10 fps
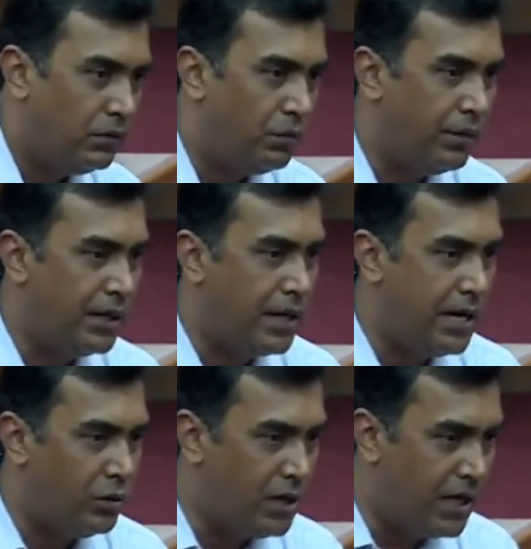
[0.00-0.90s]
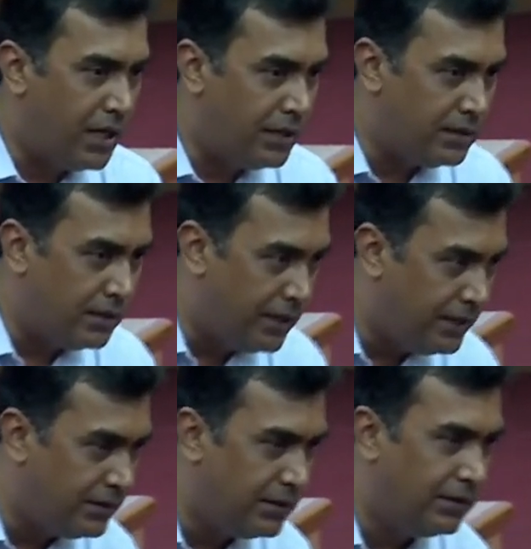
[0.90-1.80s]
where hydrogen ion is
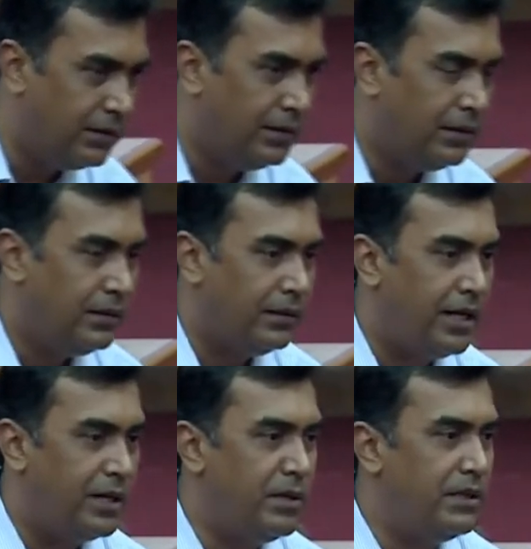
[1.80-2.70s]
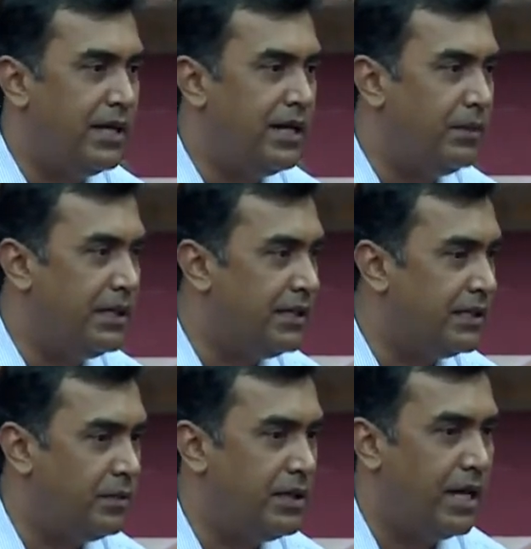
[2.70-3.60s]
released that means that base has
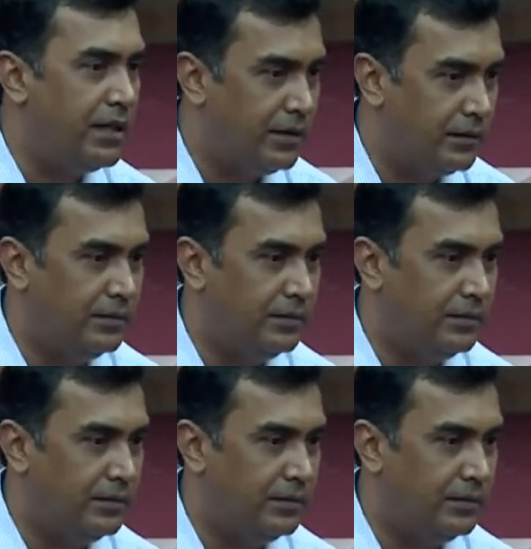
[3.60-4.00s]
been added.